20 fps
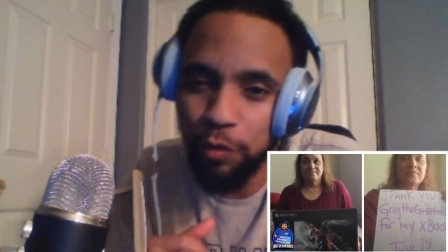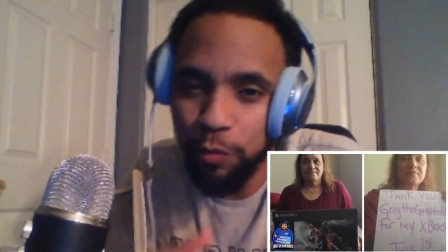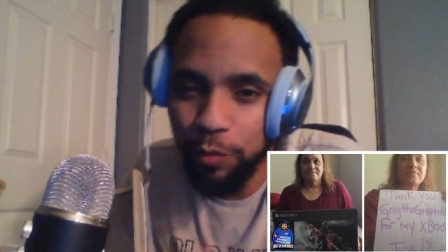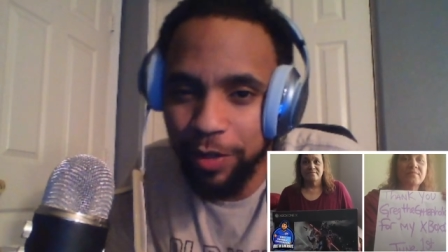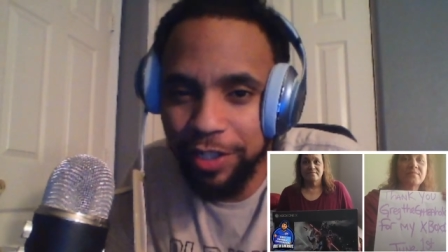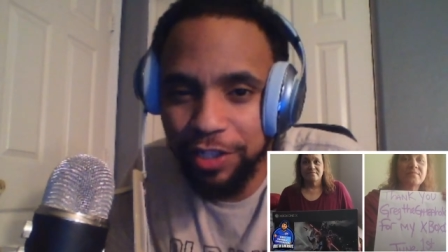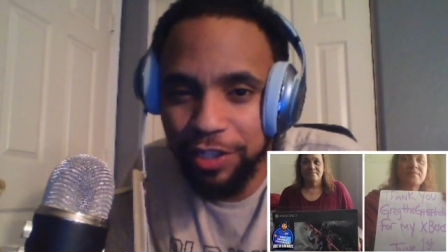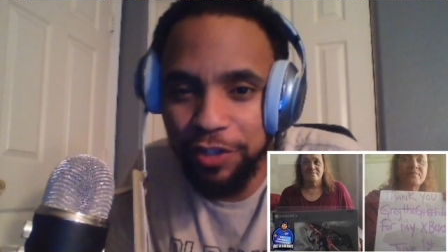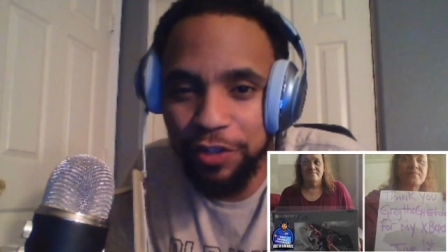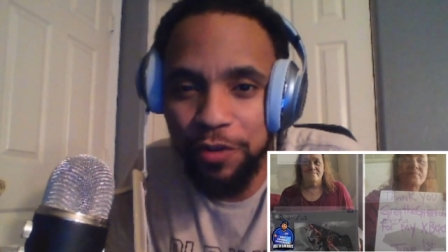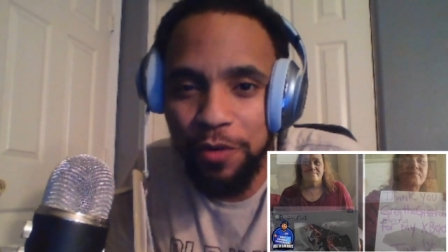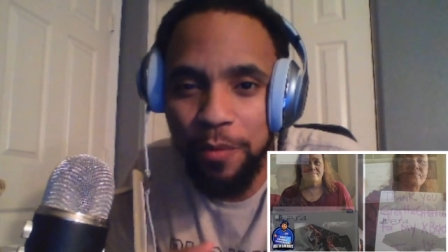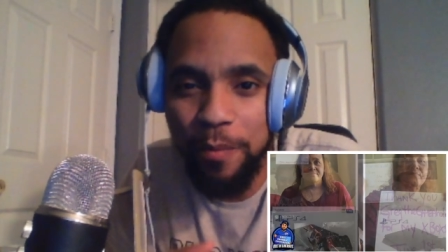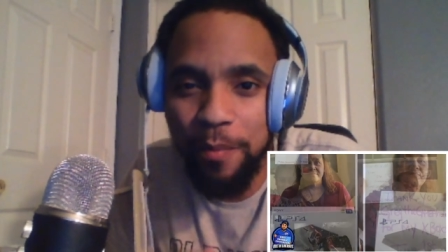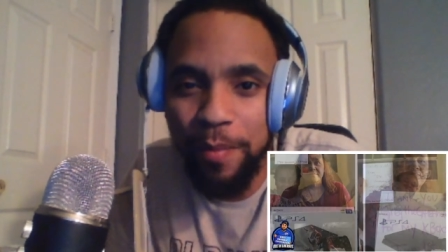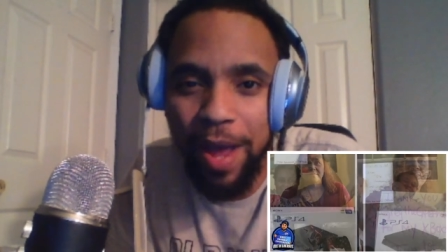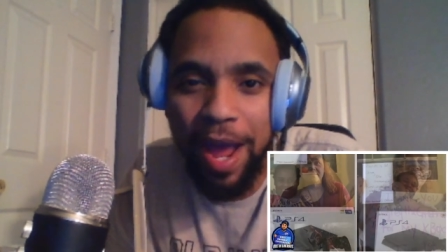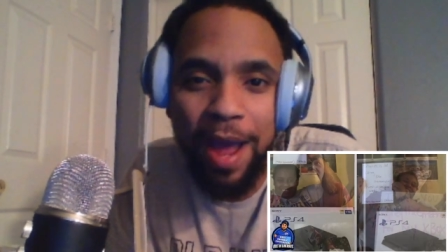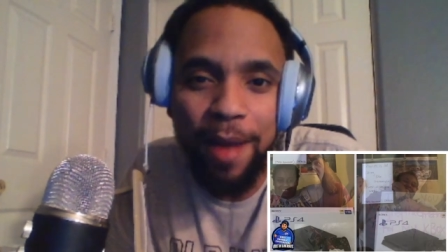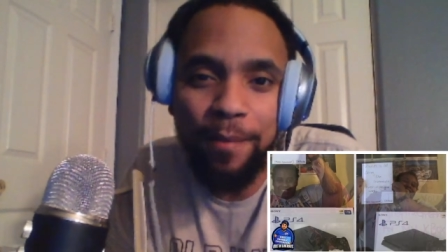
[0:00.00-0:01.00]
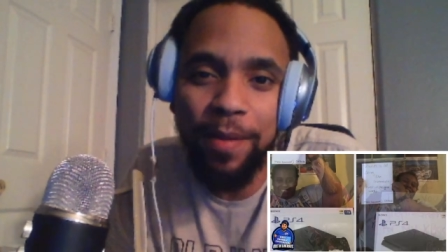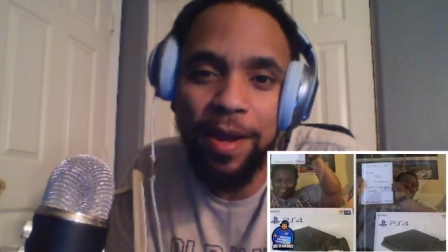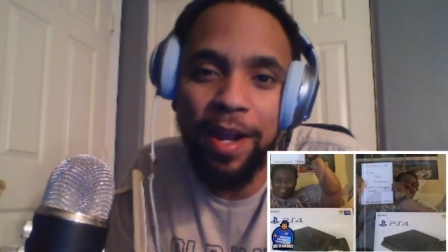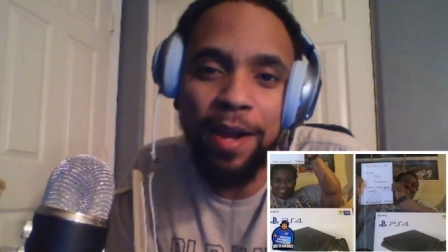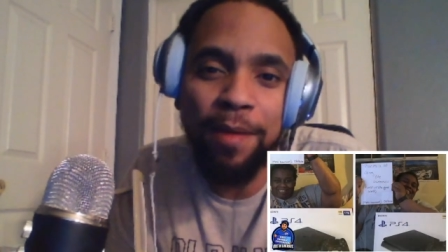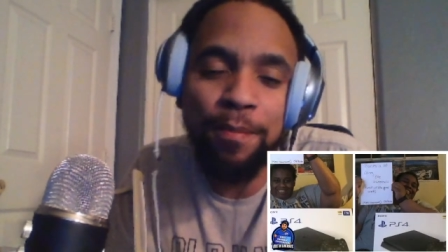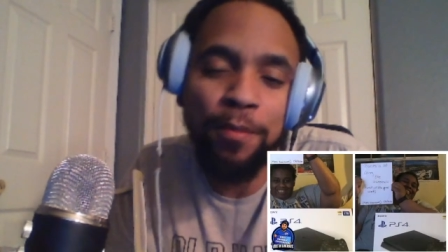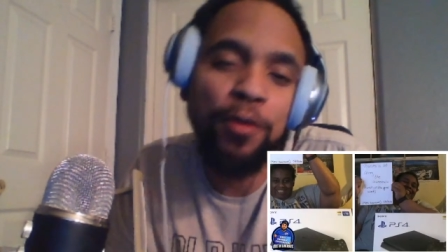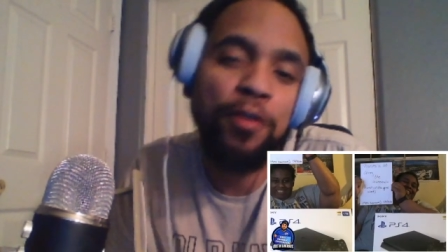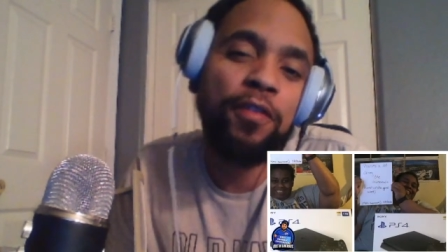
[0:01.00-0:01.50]
original
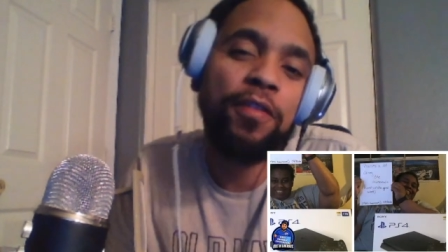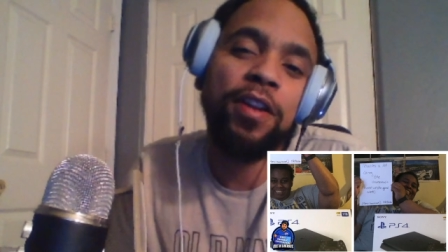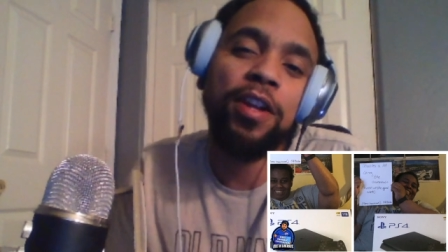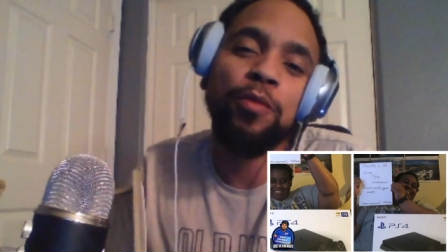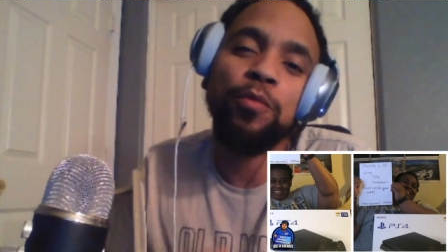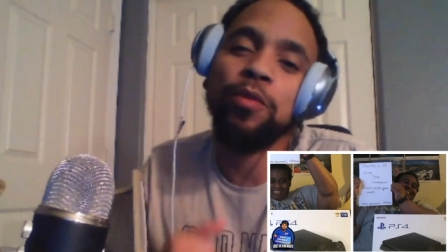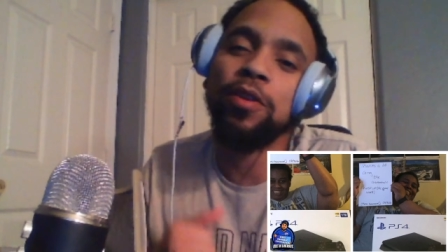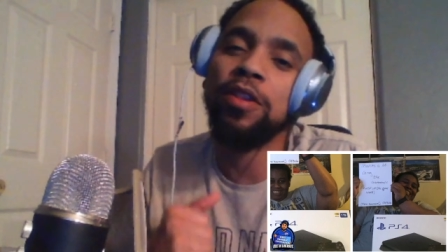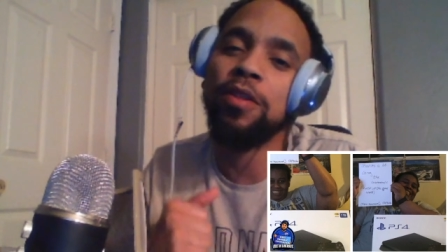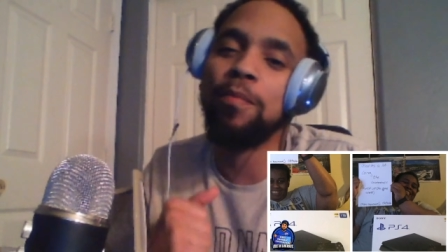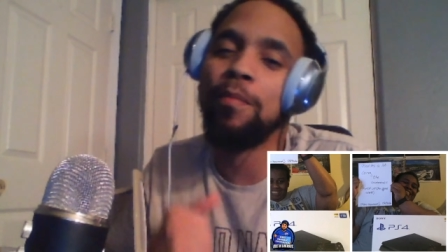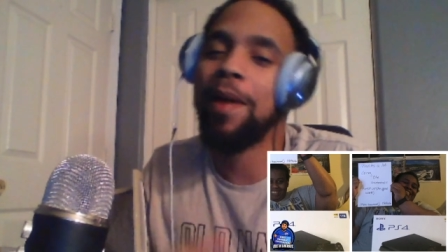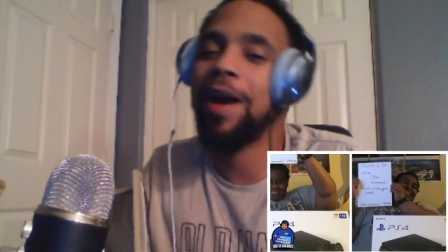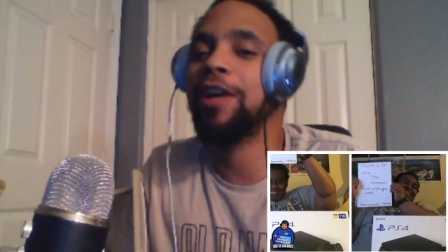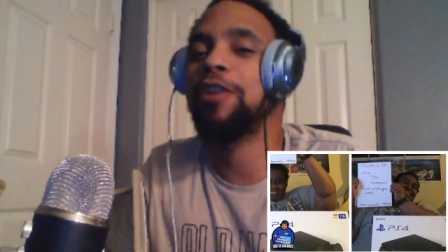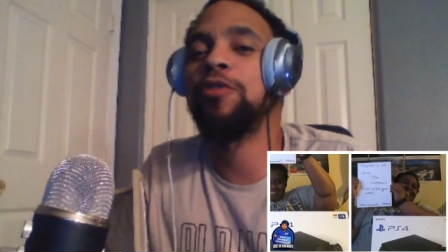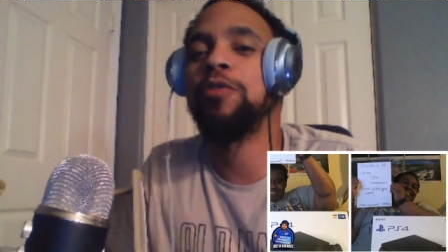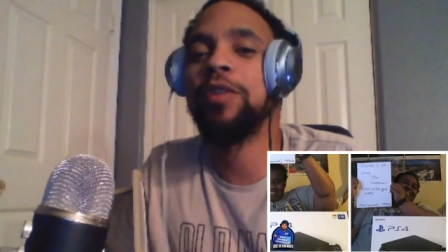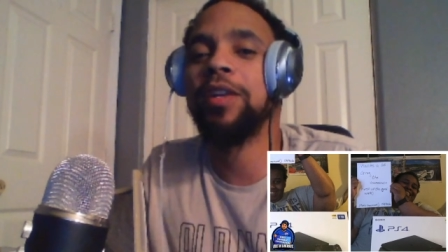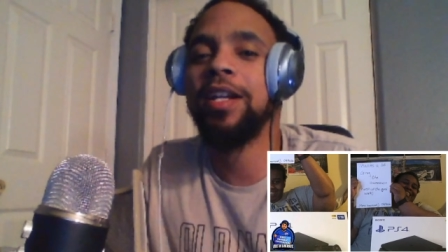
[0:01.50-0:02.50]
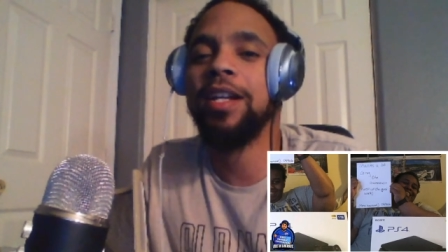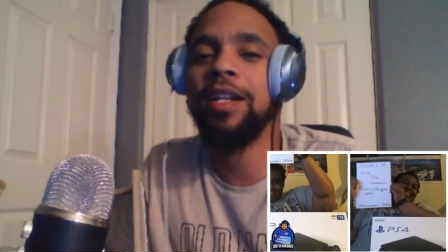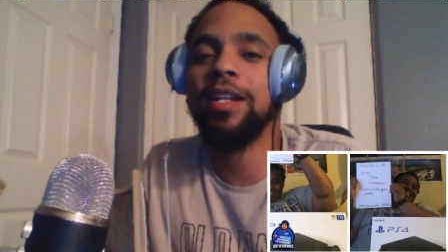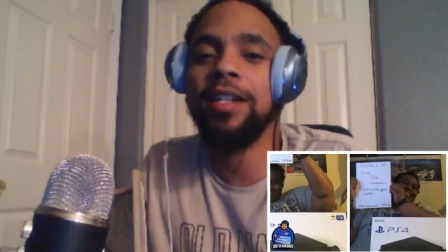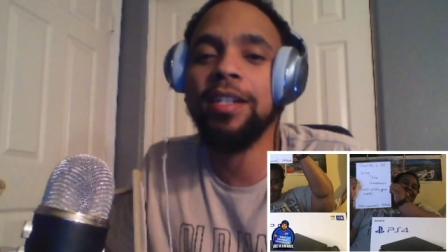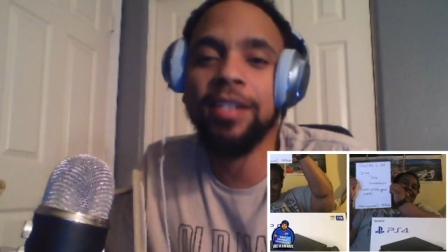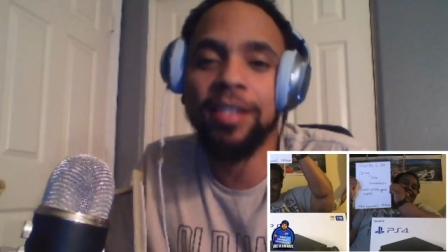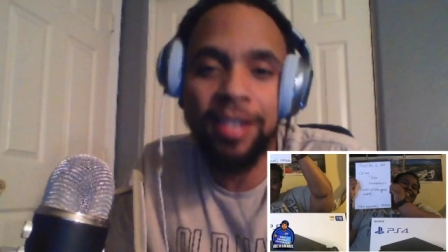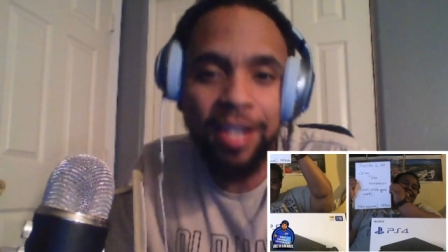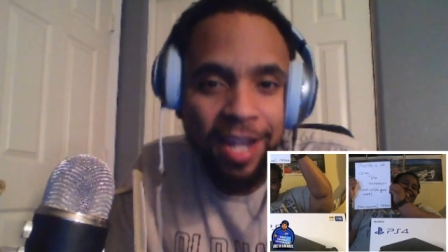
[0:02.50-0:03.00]
Batman movie with Michael
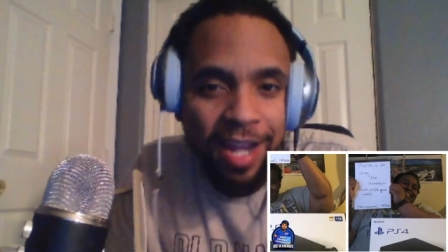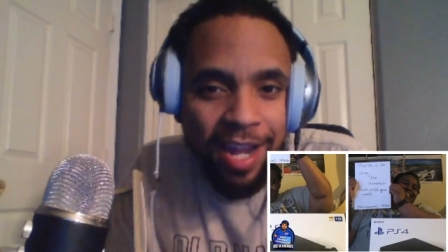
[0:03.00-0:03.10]
Keaton